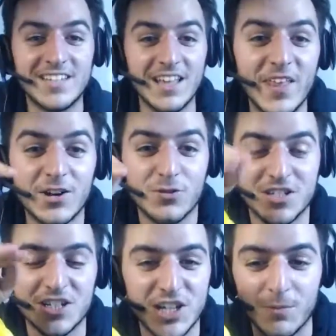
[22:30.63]
did think
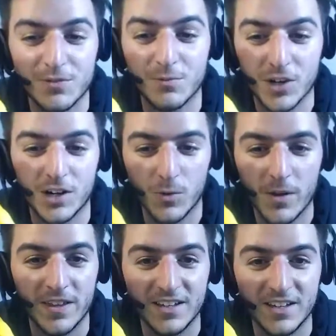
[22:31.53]
Christy and Jen were gonna win
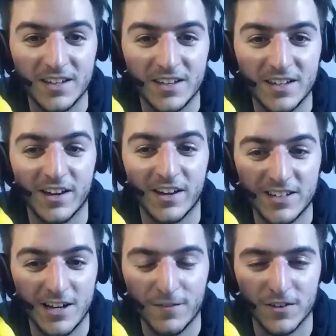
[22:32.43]
the entire thing. I
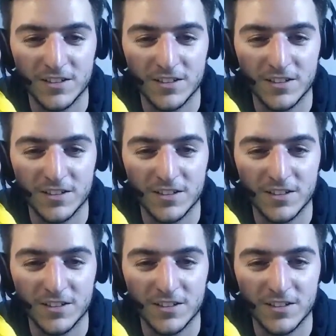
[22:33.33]
definitely